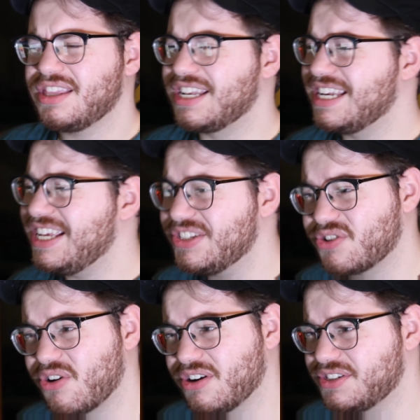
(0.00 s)
knees
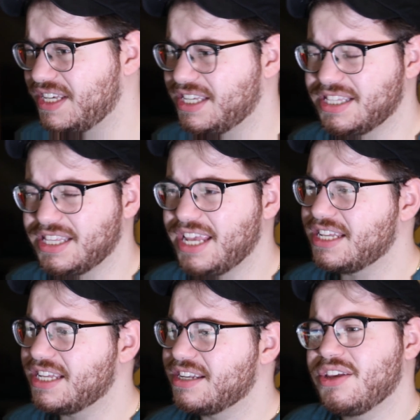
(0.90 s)
are
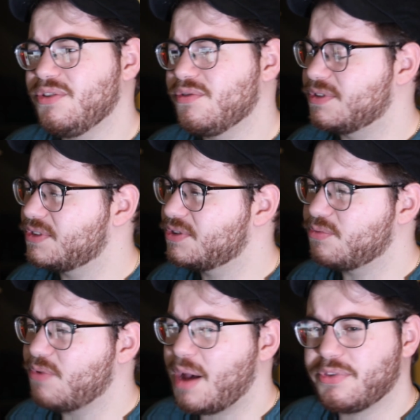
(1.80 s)
articulated. You could
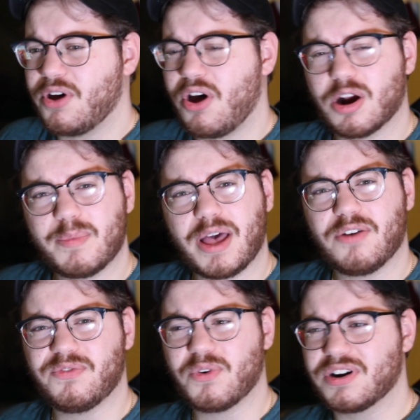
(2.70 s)
swap the arm
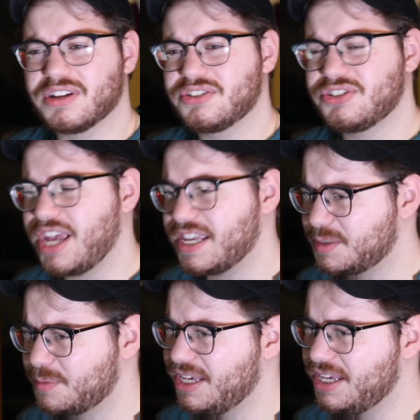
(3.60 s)
out for a
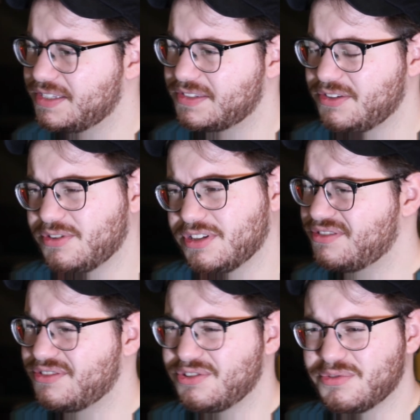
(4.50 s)
chest piece. You could do a